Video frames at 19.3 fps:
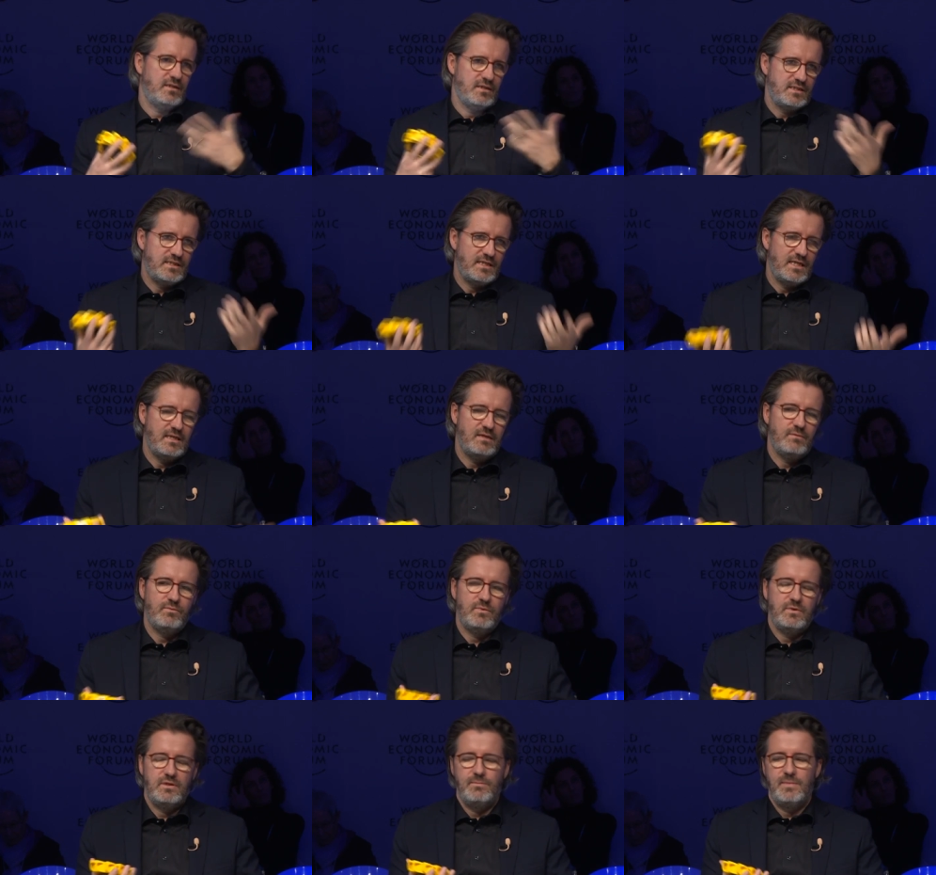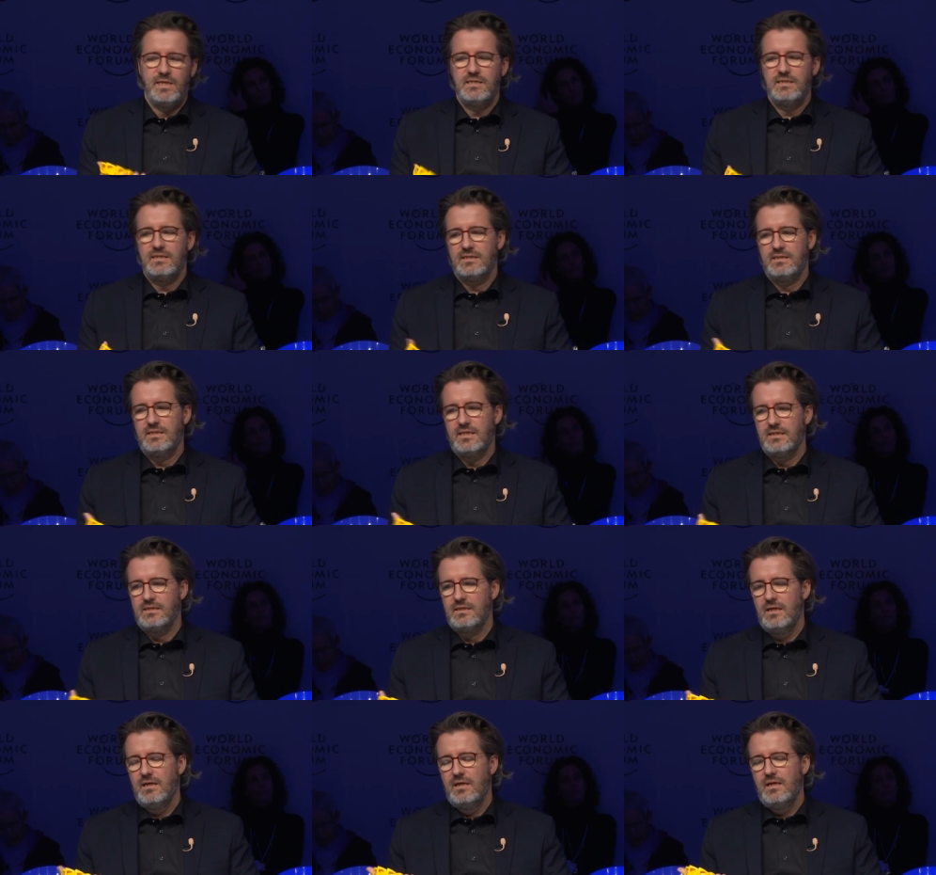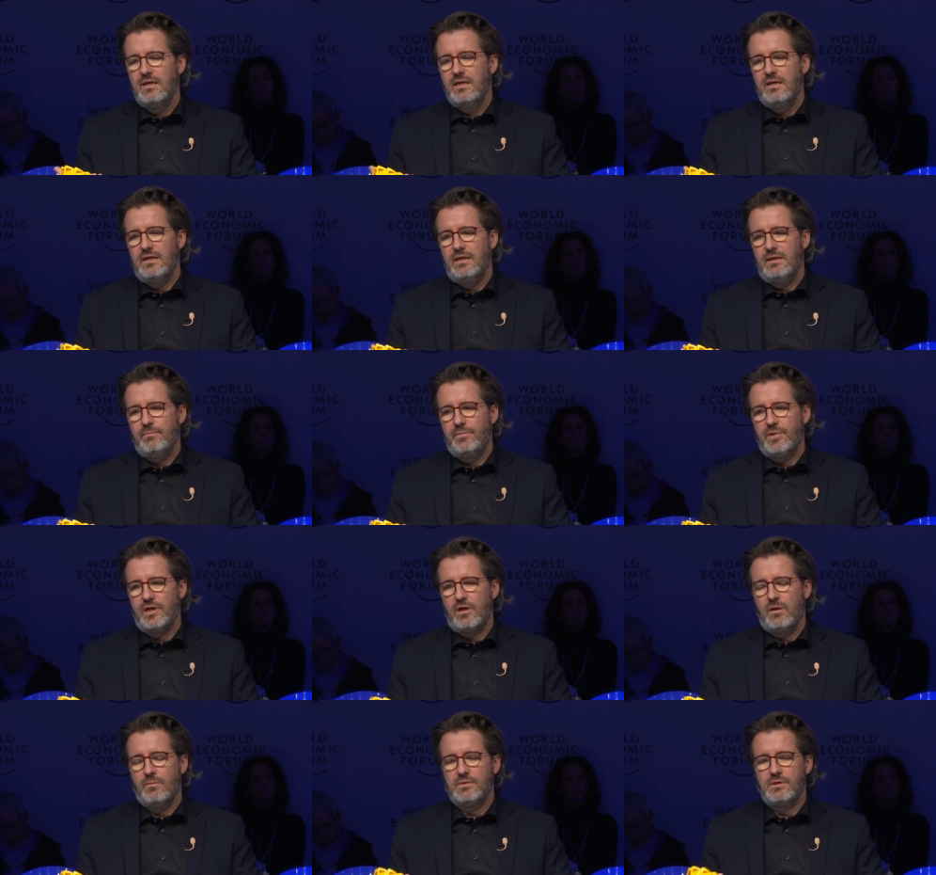the, sen the message sense,
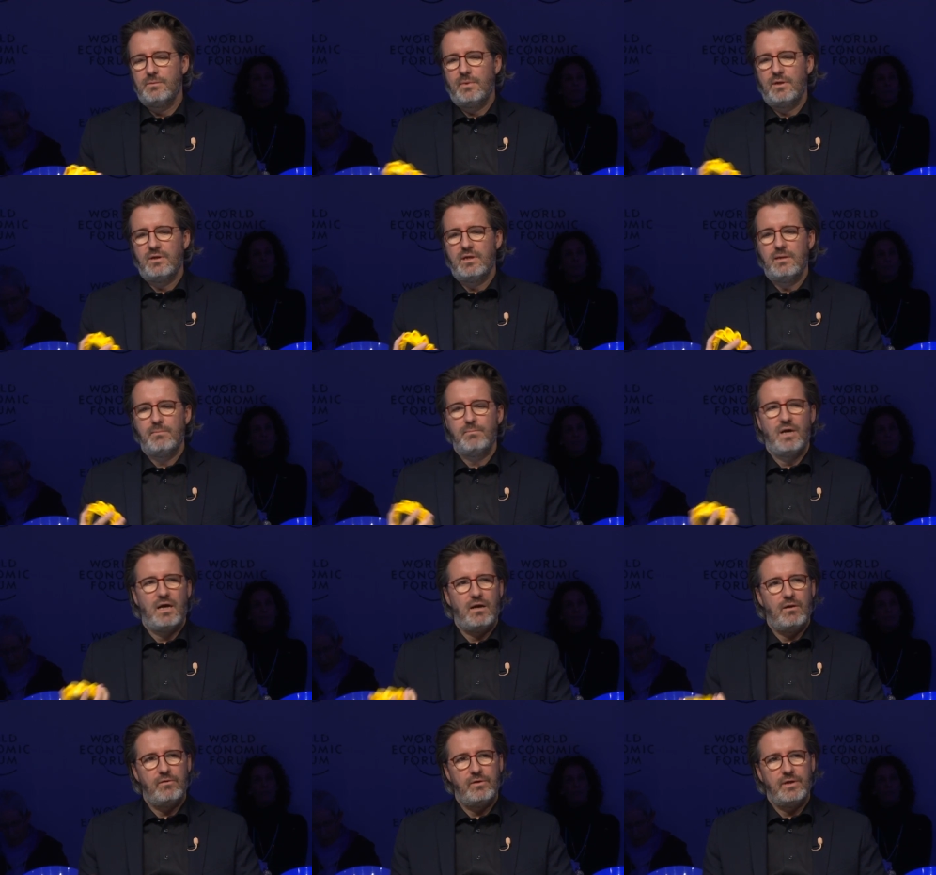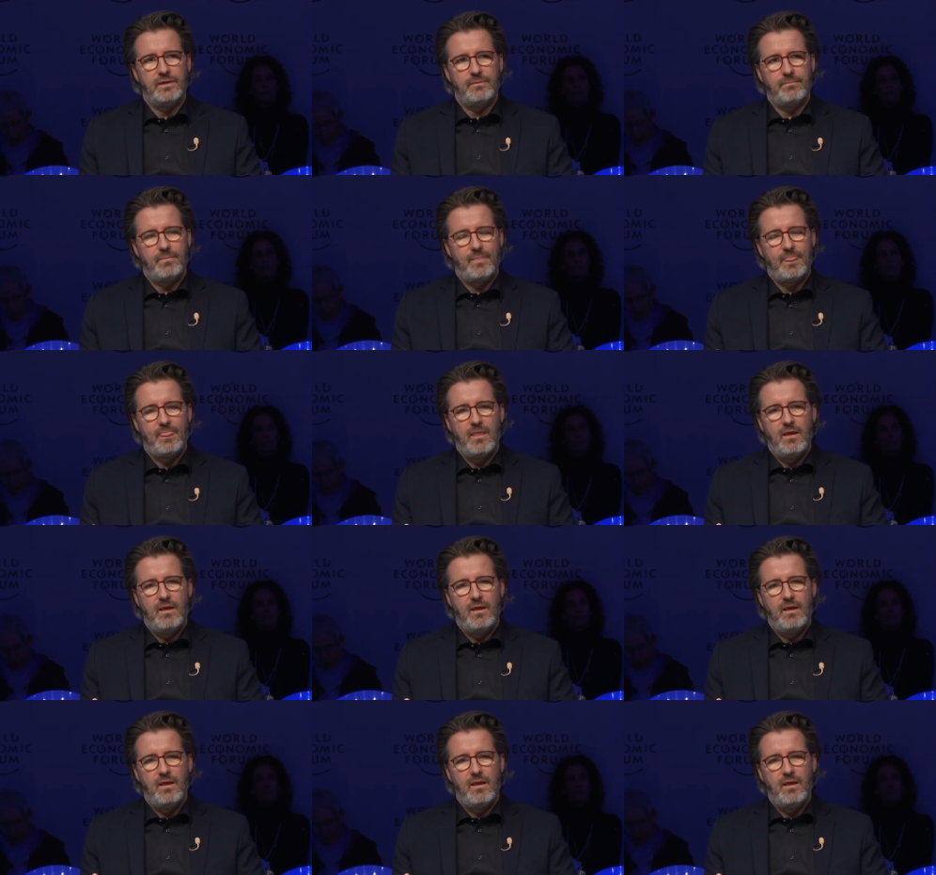becomes about empowering.